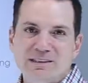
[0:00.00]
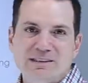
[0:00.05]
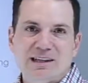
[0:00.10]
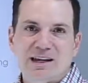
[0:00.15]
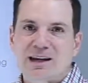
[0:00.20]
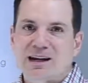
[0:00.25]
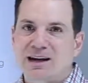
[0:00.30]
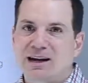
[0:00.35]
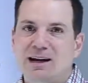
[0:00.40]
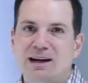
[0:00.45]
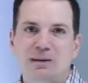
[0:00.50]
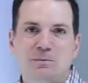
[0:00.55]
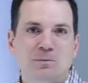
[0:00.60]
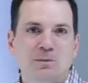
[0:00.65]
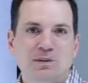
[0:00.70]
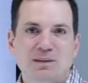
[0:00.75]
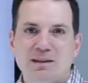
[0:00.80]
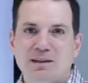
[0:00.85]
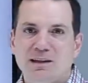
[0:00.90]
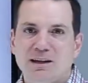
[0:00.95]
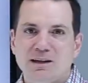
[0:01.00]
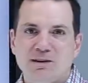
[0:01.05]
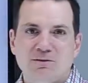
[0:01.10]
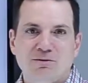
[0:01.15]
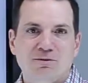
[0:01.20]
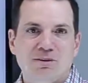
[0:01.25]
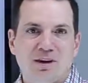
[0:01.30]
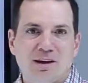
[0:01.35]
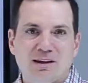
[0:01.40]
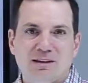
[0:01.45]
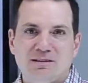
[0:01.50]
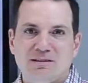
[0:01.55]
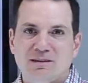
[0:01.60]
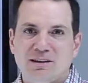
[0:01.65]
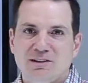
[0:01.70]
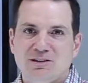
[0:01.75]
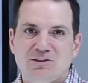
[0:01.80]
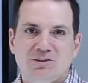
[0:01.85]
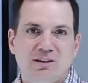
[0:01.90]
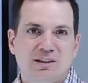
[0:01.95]
timely advice
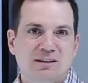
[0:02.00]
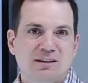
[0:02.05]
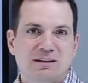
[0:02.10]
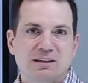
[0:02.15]
that you need